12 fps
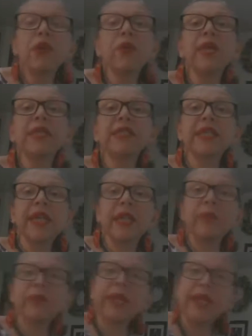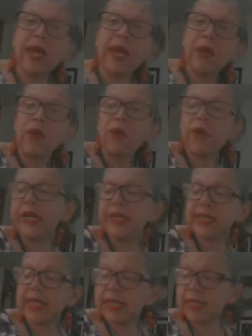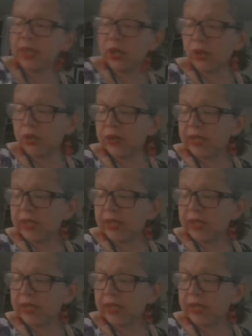Where is the help right now? Where is that, you know,